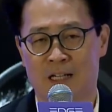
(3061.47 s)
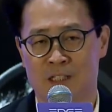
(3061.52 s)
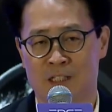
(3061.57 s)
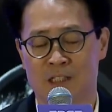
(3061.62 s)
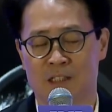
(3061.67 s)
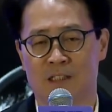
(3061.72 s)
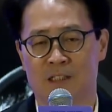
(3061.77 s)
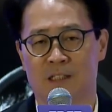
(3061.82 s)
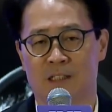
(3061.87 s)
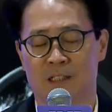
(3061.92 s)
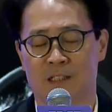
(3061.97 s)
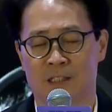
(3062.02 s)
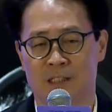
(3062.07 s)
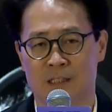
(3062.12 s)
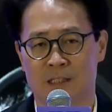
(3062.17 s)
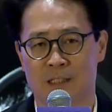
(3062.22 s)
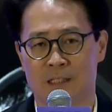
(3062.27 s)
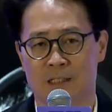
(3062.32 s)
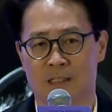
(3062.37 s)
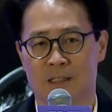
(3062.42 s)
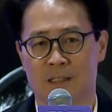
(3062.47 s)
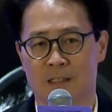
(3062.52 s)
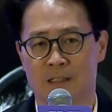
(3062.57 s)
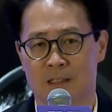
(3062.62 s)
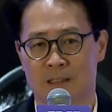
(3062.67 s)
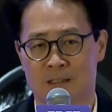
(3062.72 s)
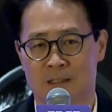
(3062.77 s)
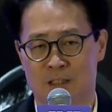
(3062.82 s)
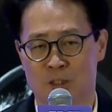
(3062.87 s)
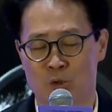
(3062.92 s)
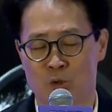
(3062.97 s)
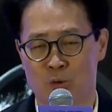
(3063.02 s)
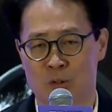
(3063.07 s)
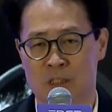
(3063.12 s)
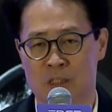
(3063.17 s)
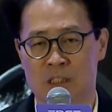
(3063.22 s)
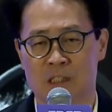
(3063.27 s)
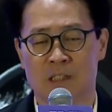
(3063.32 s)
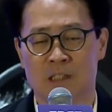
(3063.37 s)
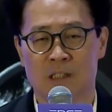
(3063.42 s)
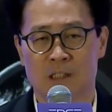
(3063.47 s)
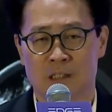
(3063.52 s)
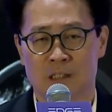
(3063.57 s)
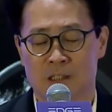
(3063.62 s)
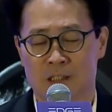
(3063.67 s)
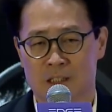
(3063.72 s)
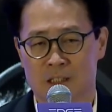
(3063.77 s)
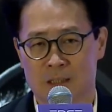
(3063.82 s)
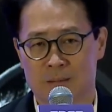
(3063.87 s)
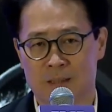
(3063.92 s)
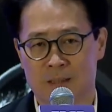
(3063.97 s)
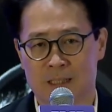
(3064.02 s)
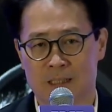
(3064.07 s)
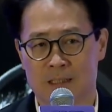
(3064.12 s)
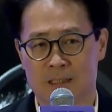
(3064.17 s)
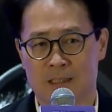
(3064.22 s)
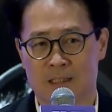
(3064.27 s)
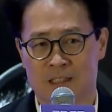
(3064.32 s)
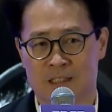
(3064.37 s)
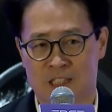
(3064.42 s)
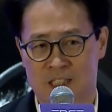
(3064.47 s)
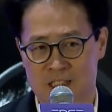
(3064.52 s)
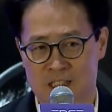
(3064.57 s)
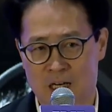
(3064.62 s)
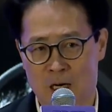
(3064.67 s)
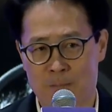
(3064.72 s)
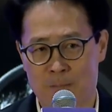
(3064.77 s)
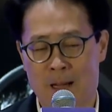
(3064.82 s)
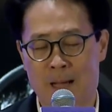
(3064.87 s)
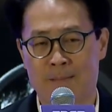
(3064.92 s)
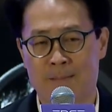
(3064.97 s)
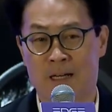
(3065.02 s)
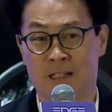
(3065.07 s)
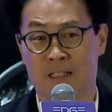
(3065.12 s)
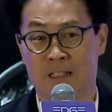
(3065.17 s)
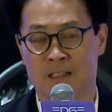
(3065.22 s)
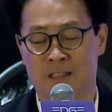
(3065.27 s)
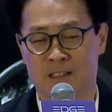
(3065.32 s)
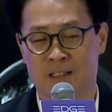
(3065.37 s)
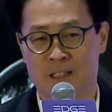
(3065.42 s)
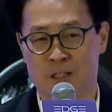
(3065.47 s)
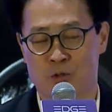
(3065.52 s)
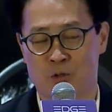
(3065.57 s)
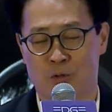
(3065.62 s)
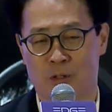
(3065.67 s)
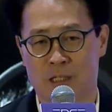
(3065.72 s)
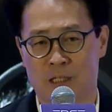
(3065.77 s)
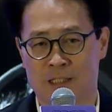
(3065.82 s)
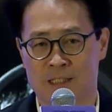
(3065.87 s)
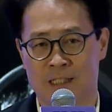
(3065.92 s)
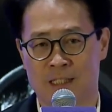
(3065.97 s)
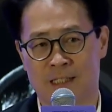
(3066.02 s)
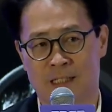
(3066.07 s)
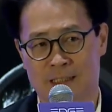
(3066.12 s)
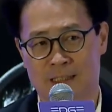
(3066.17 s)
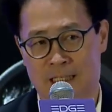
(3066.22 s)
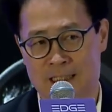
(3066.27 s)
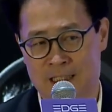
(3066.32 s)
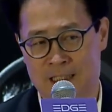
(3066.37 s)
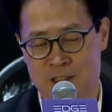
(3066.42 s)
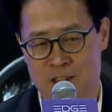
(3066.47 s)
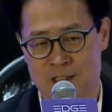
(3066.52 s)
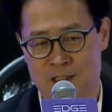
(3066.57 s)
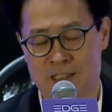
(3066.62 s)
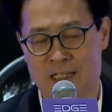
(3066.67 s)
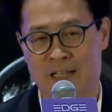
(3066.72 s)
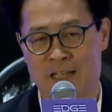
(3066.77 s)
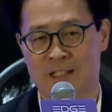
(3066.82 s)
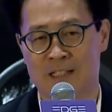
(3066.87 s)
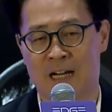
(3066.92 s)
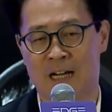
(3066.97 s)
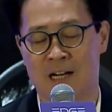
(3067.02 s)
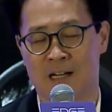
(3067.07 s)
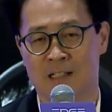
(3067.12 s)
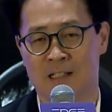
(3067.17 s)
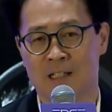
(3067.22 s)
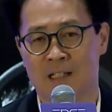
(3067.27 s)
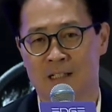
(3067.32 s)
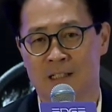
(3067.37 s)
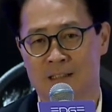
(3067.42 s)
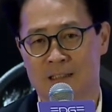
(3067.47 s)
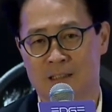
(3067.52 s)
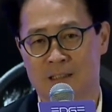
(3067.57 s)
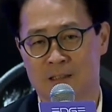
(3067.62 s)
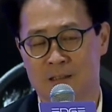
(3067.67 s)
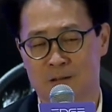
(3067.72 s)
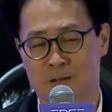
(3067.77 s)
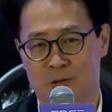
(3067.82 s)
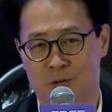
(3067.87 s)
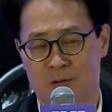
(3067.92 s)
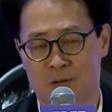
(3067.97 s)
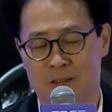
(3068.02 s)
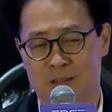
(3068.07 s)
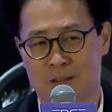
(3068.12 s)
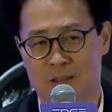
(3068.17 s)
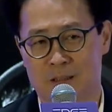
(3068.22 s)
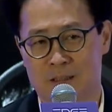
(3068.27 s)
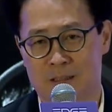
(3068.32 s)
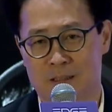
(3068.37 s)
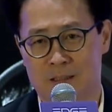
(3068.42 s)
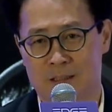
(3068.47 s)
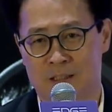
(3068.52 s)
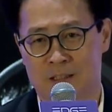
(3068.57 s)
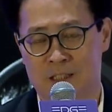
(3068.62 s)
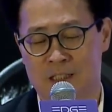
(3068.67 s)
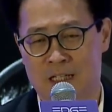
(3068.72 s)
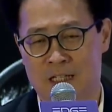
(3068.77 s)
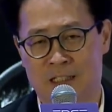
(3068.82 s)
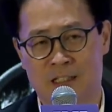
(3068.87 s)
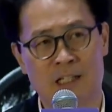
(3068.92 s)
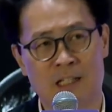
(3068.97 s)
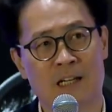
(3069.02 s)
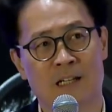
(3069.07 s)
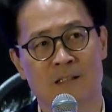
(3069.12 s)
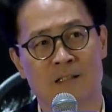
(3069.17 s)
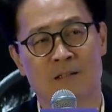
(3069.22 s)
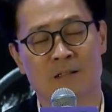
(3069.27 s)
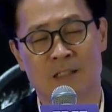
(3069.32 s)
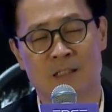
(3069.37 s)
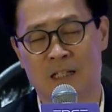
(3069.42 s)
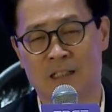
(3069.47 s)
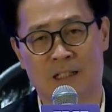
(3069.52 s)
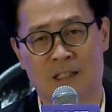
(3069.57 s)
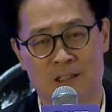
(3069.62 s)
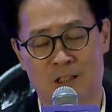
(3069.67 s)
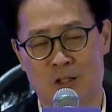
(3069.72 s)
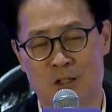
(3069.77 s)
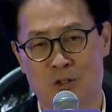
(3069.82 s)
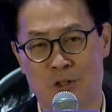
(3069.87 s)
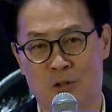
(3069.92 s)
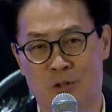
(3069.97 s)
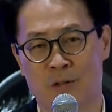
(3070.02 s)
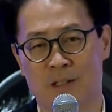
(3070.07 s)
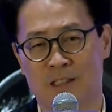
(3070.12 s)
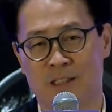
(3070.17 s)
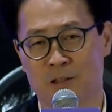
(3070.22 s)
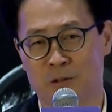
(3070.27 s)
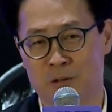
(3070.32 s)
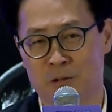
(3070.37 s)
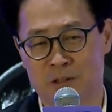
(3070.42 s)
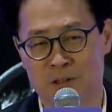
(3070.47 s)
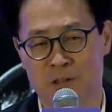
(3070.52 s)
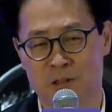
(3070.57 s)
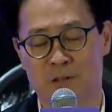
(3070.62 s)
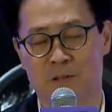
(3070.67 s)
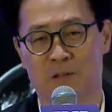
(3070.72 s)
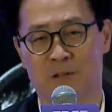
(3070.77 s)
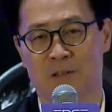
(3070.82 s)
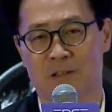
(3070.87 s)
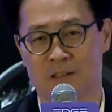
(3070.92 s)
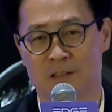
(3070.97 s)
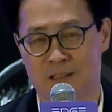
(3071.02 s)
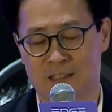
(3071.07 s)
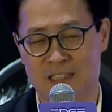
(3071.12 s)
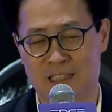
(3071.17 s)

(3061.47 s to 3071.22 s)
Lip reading: company which got a number 1 virtual license for security type of assets.